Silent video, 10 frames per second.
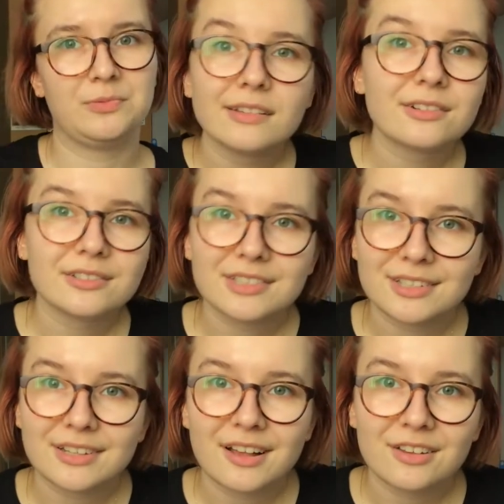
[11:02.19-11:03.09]
Lord
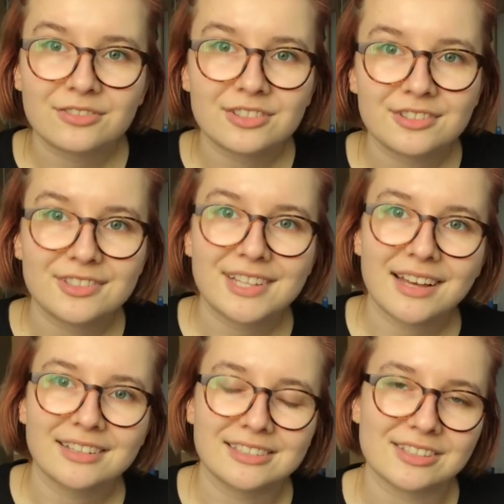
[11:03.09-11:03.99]
Alfred
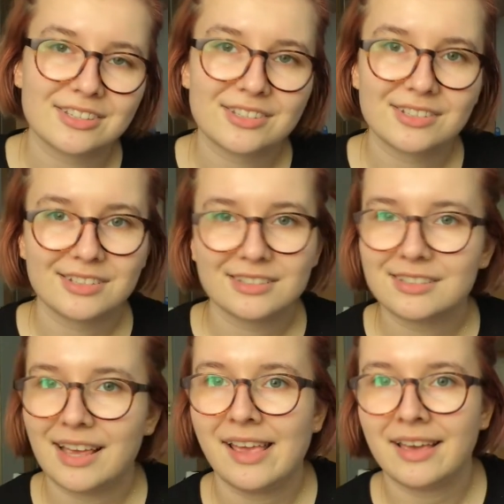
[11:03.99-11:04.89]
Douglas,
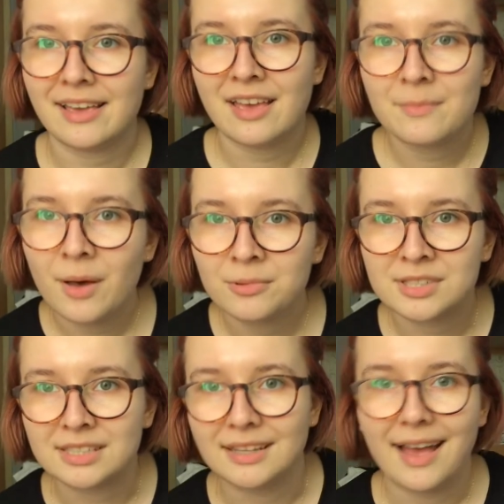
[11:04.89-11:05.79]
aka
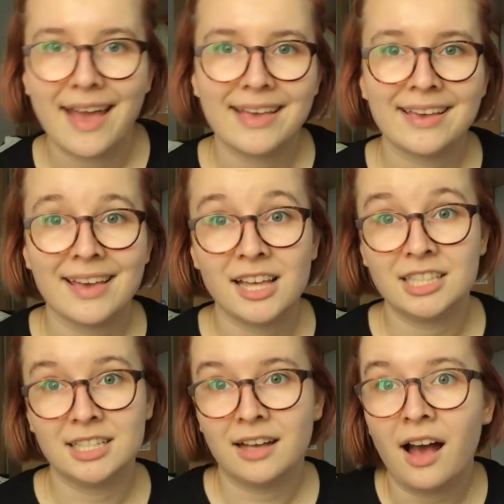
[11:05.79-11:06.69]
Bowsy, aka
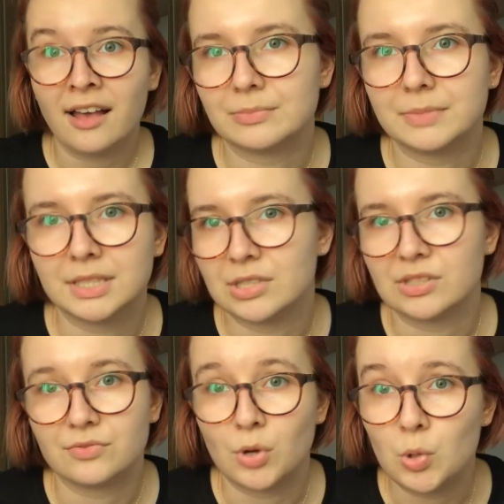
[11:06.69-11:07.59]
the guy because
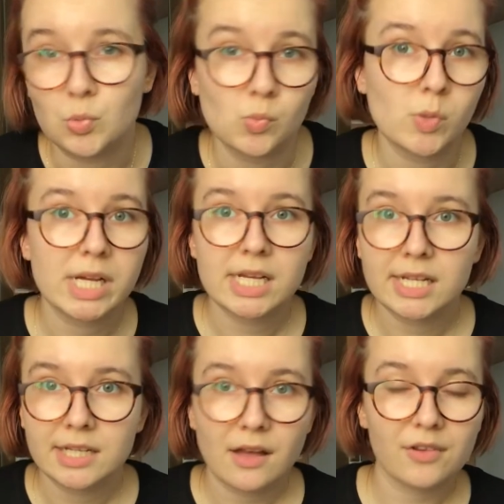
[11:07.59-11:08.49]
of whom
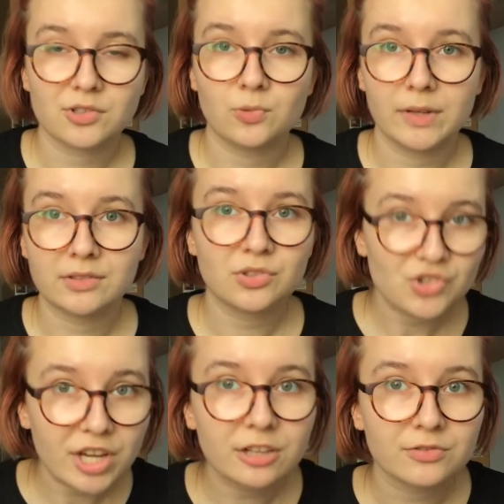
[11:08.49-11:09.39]
Oscar went to
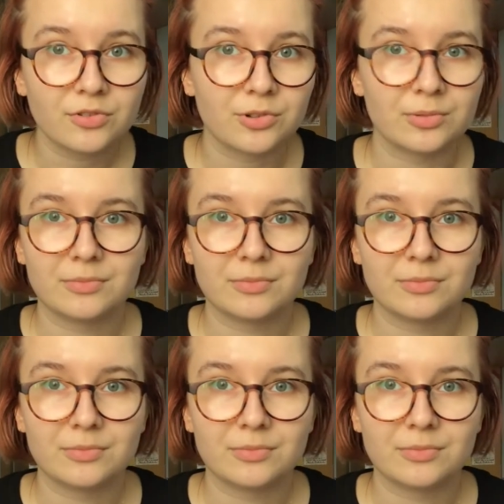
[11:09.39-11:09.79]
jail for.